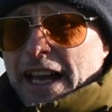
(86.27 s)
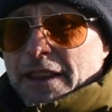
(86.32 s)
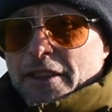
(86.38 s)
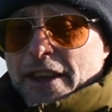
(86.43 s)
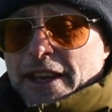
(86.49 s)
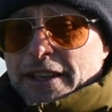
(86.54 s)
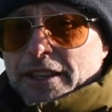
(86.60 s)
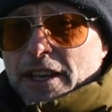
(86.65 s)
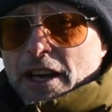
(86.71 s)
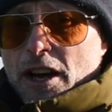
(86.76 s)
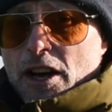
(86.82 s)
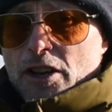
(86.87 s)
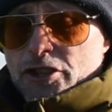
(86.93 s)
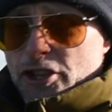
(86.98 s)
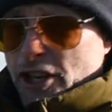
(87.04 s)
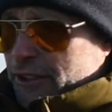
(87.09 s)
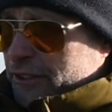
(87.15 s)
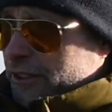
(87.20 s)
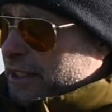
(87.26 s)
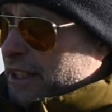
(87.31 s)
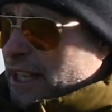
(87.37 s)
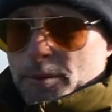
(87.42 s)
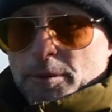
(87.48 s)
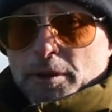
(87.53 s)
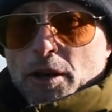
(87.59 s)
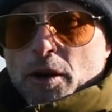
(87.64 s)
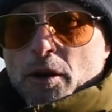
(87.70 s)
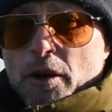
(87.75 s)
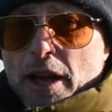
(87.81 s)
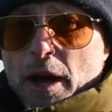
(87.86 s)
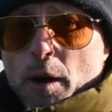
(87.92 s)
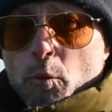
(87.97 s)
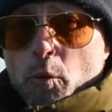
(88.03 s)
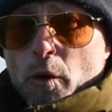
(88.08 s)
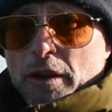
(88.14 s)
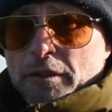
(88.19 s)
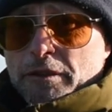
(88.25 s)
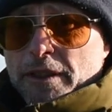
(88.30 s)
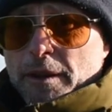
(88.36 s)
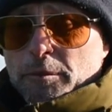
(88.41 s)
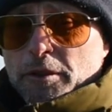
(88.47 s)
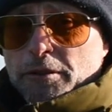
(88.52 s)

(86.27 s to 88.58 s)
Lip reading: and then just keep an eye and wait